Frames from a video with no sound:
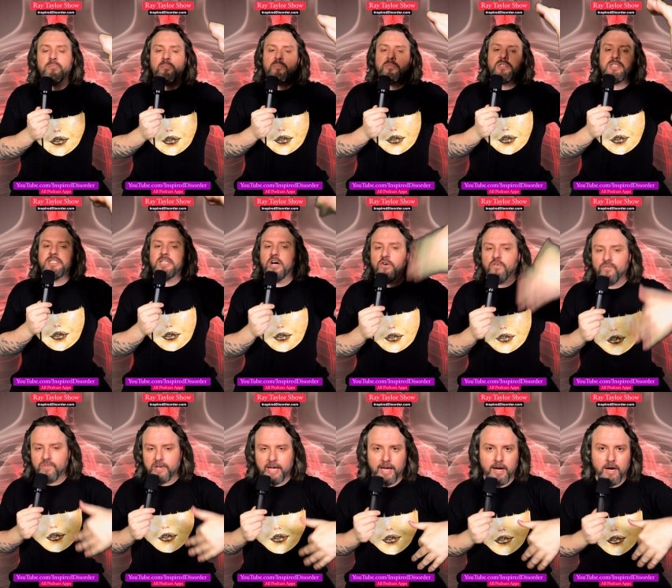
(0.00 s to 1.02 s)

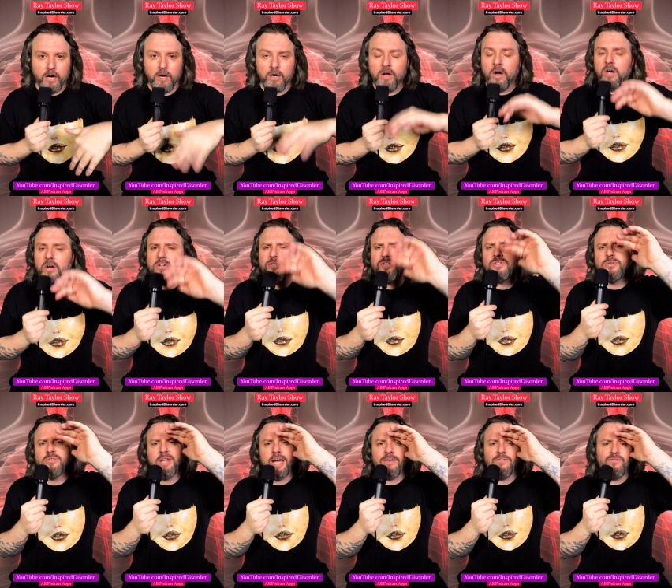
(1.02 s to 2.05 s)
Self-care. Also,
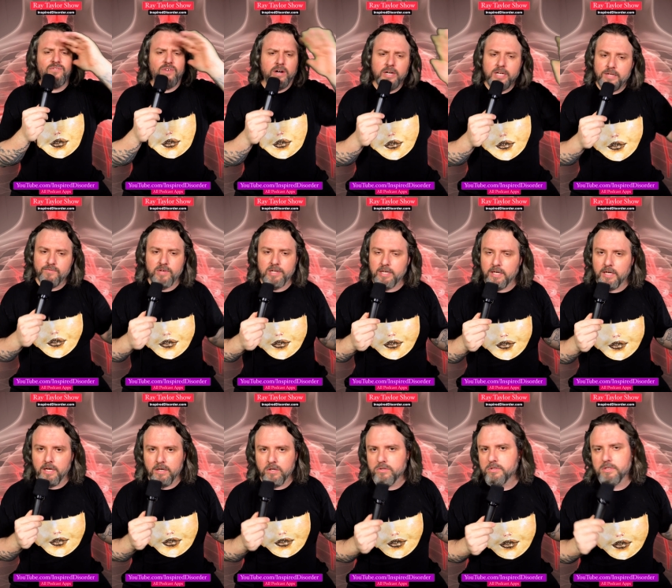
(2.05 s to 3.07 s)
like, funny
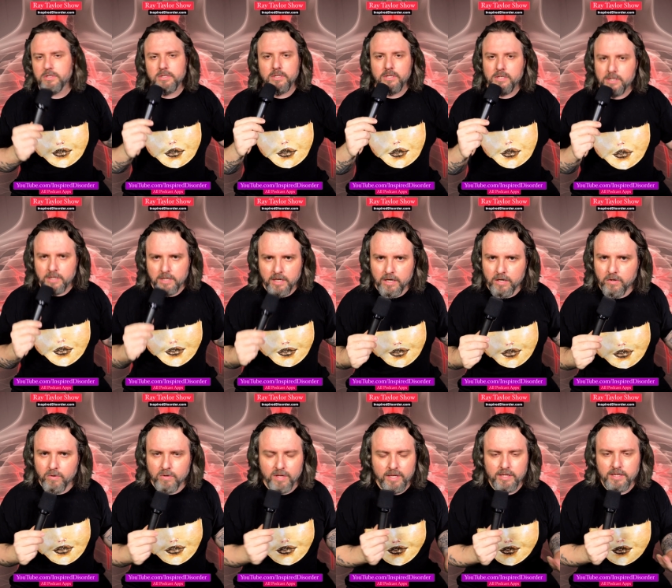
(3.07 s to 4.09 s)
videos, you
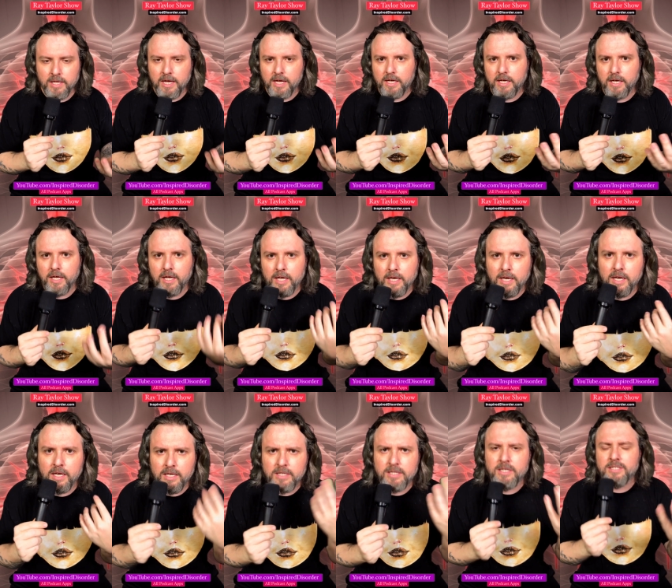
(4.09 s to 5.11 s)
know, it like
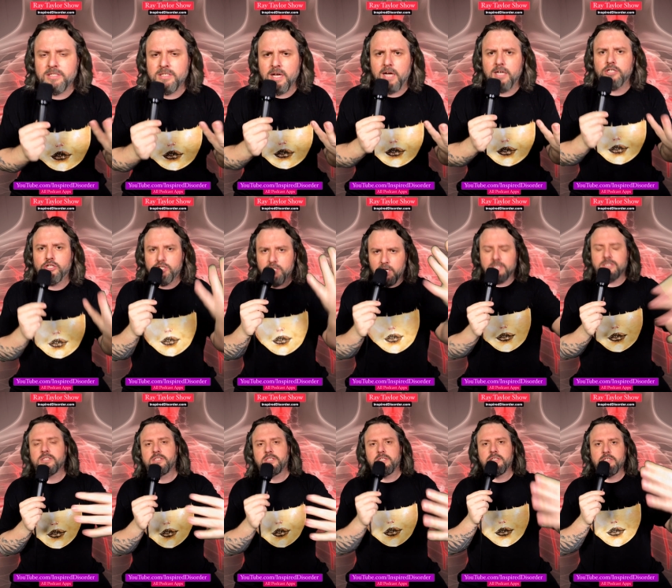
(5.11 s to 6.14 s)
it, it's not
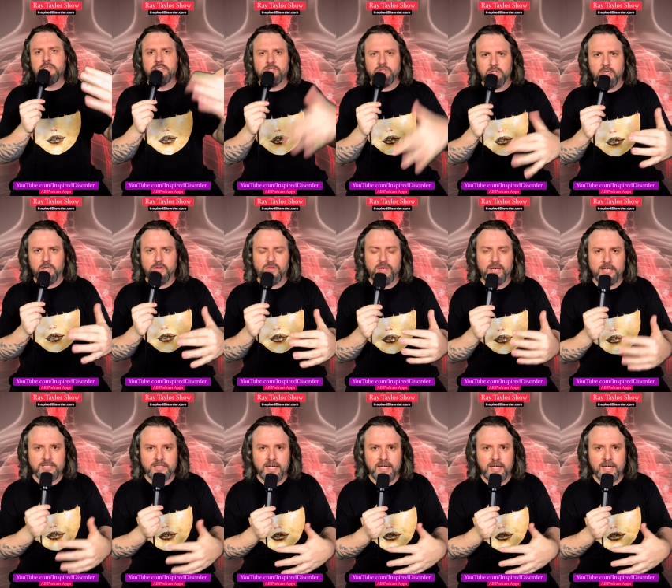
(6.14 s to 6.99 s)
just certain things.